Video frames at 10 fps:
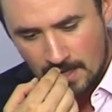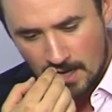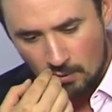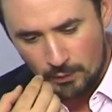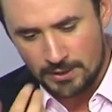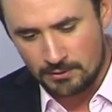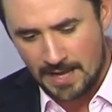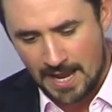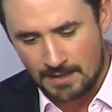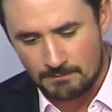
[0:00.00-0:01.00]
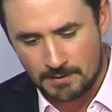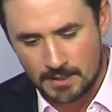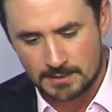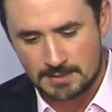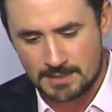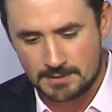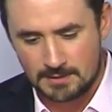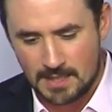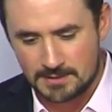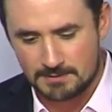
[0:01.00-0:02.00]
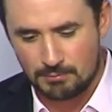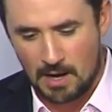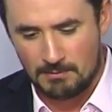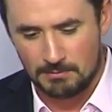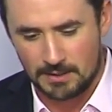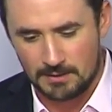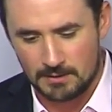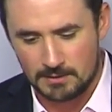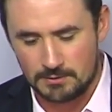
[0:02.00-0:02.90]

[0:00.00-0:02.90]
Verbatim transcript: uh, Wienergate because that's that's probably the